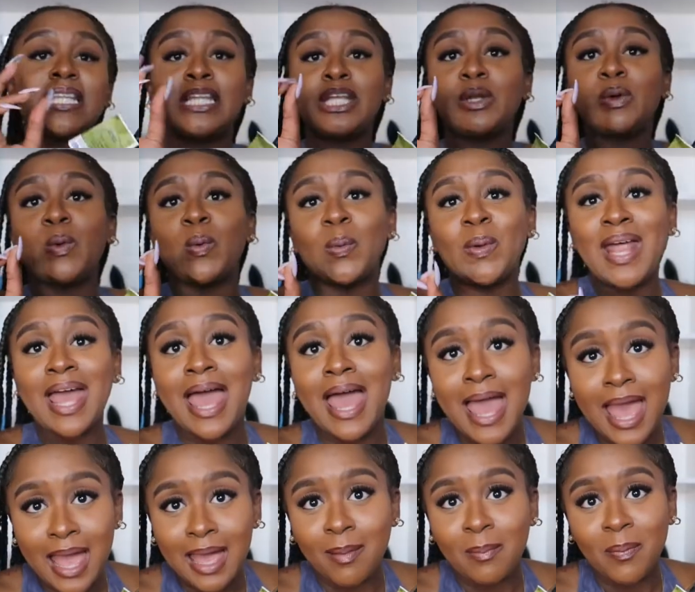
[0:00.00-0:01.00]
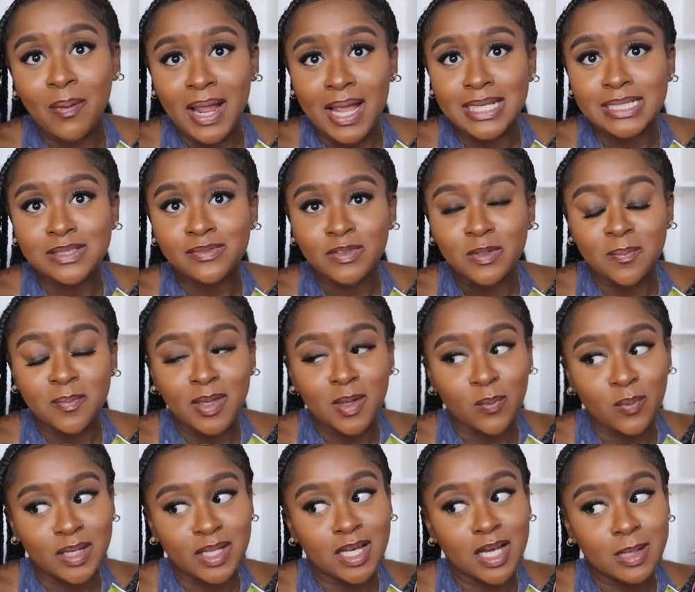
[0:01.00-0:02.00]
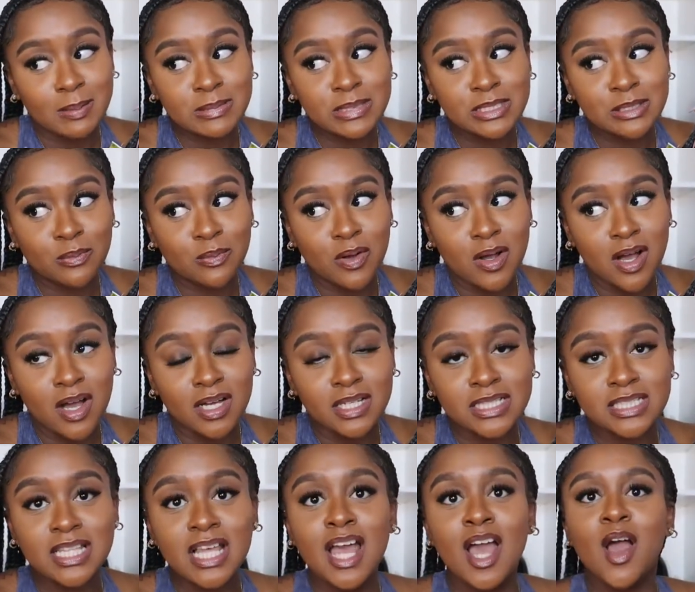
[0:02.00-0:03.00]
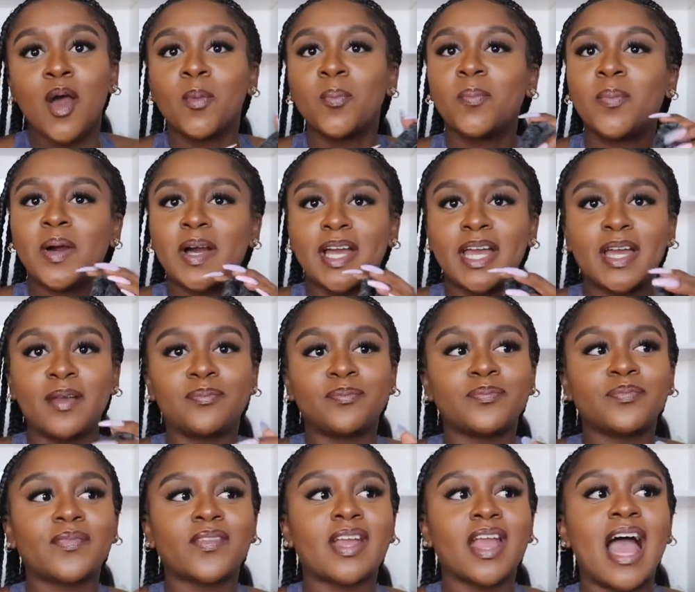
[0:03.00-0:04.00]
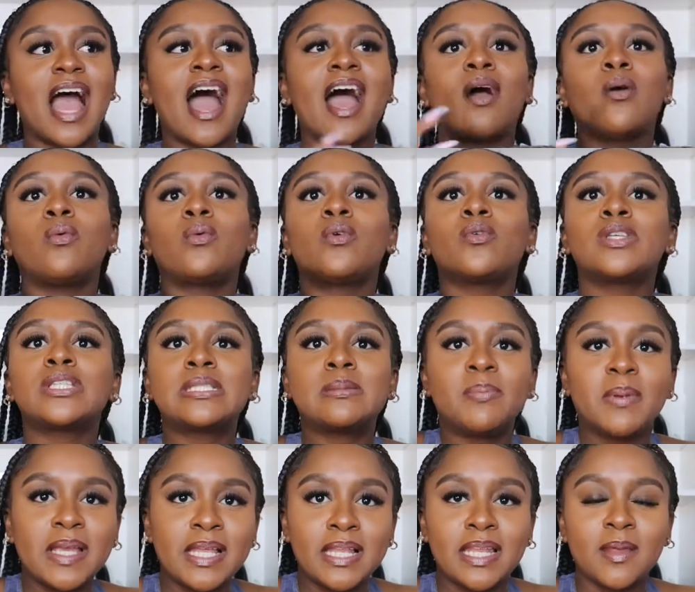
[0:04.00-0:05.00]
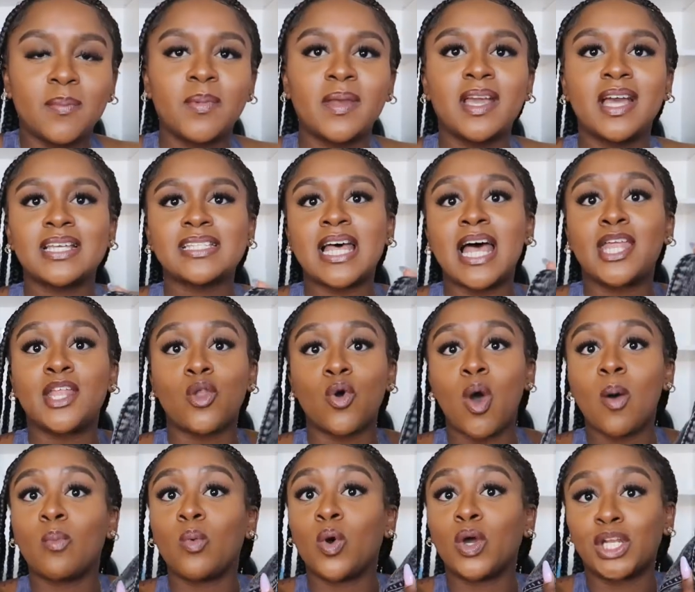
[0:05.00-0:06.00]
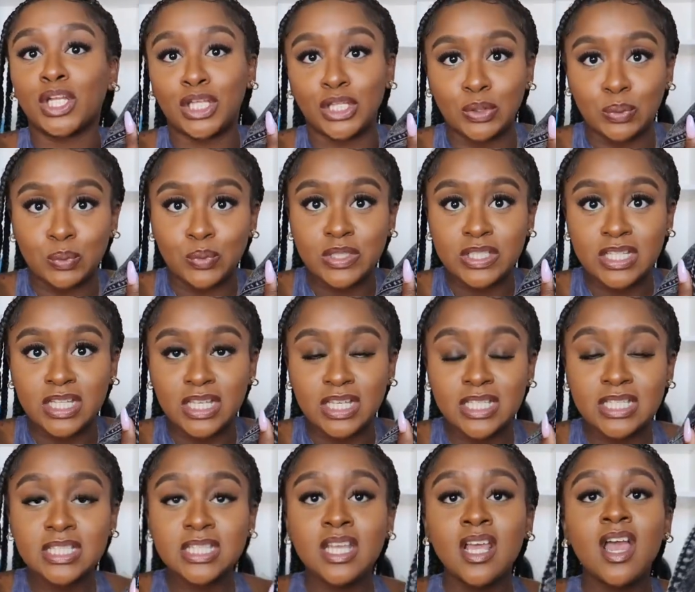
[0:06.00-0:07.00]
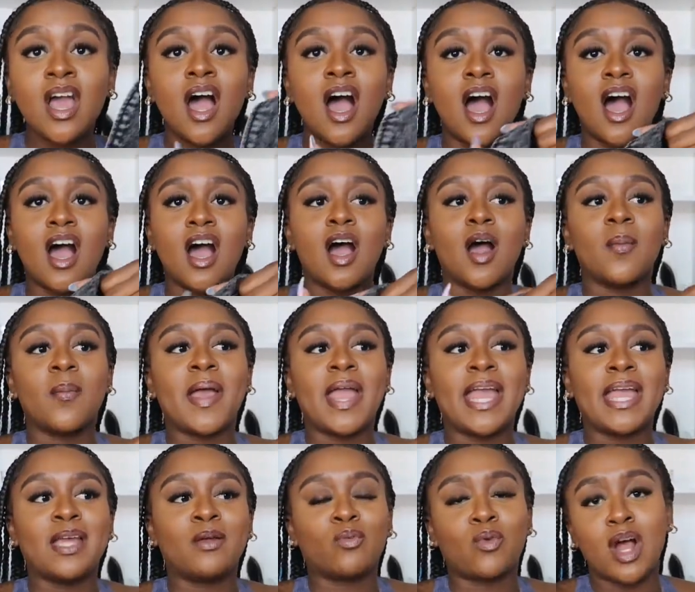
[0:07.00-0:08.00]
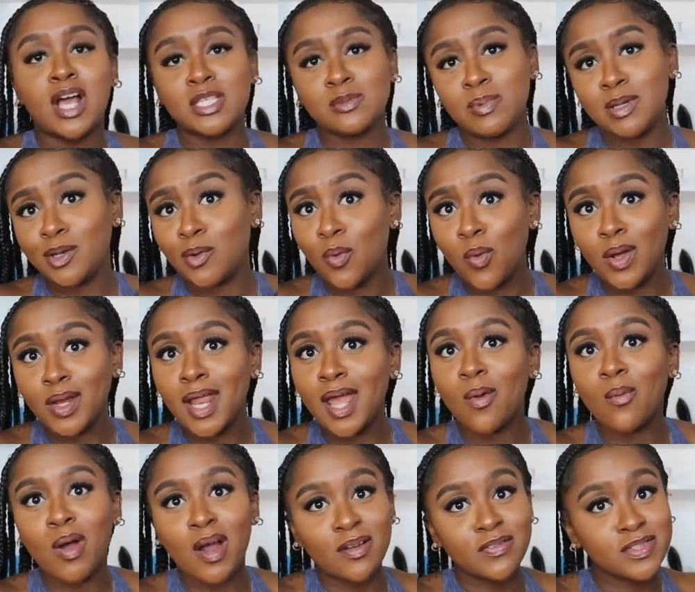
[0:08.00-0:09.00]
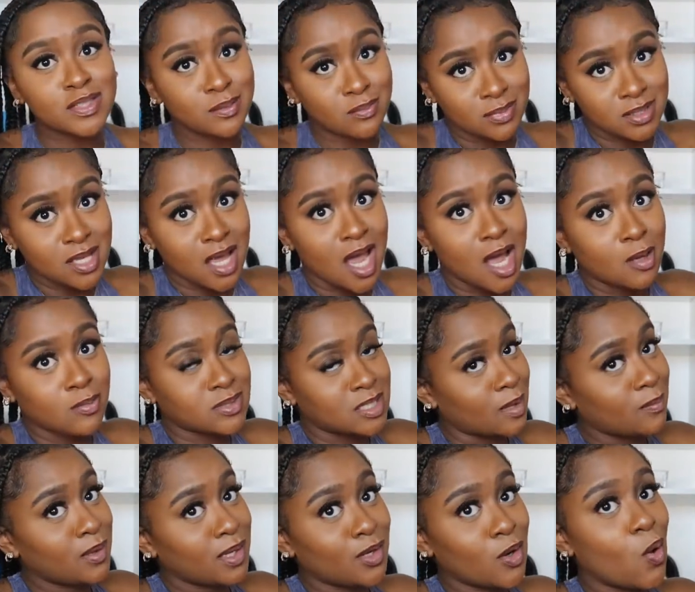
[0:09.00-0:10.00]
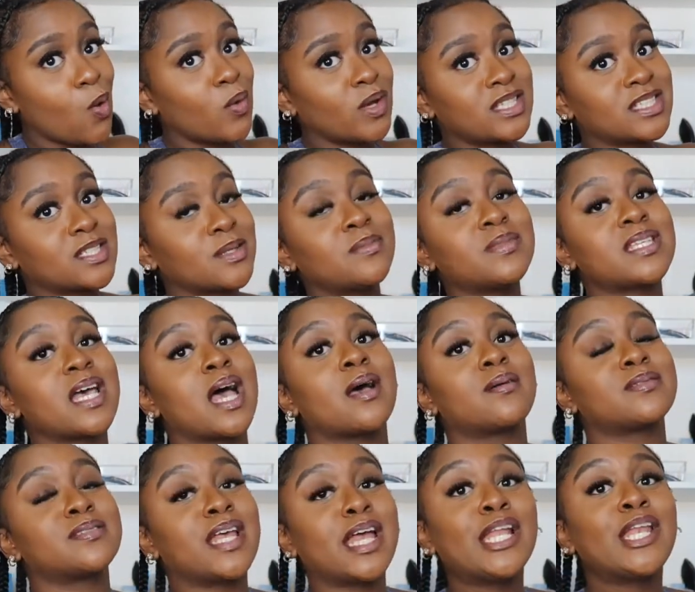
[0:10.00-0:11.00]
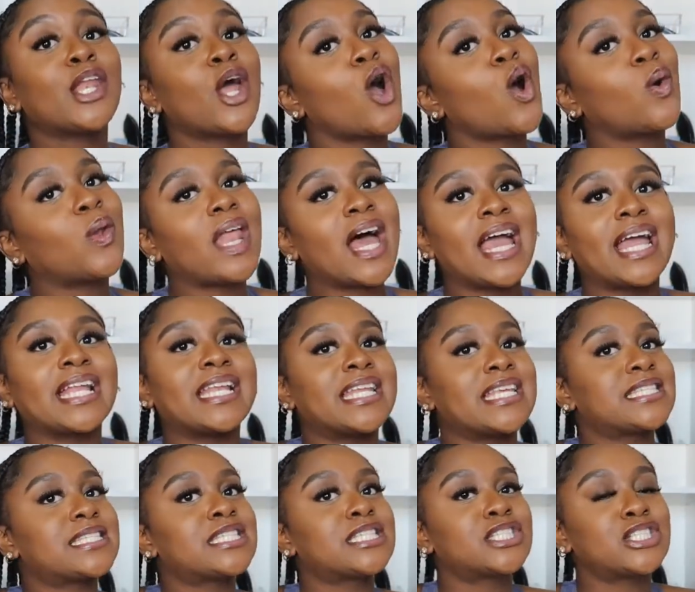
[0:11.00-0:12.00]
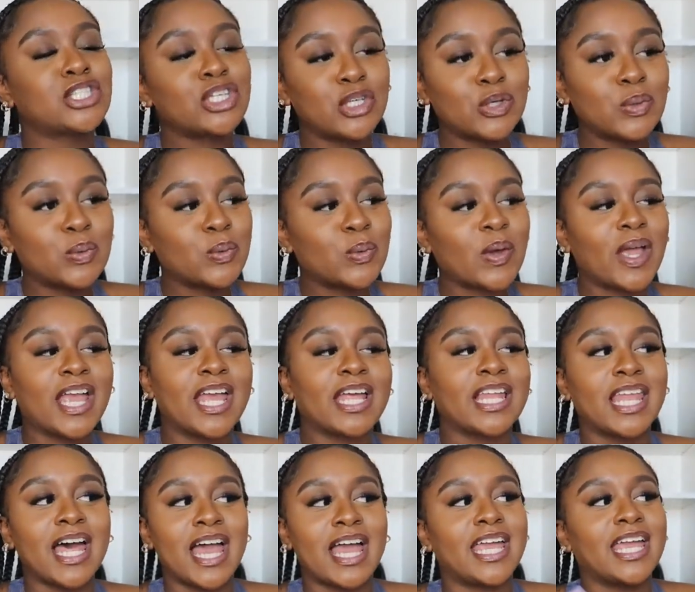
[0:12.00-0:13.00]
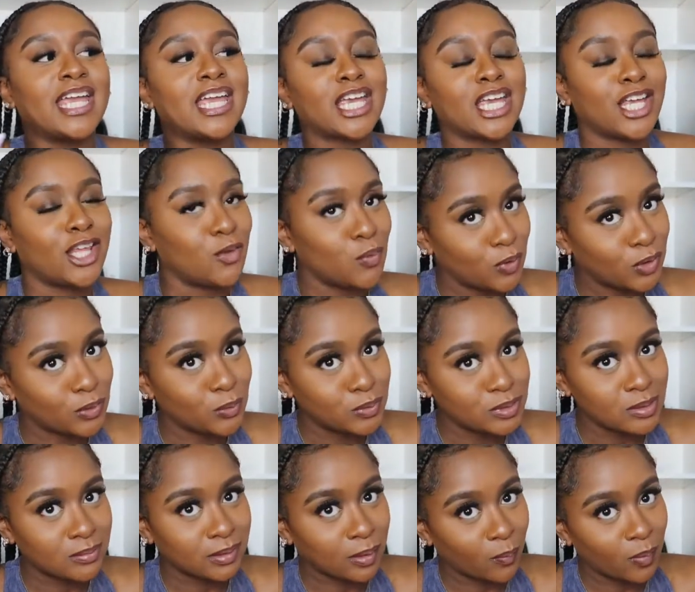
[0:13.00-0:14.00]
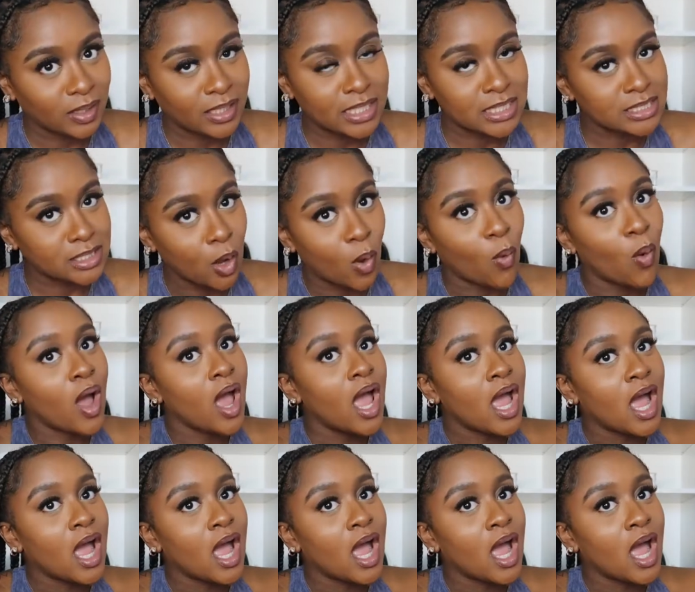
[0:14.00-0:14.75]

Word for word: little on the high price for me when it comes to ross but i will spend it because i know i'm going to use this um and ross be knowing they worth sometimes they be knowing sometimes they know like this is cute and like you could do something with this so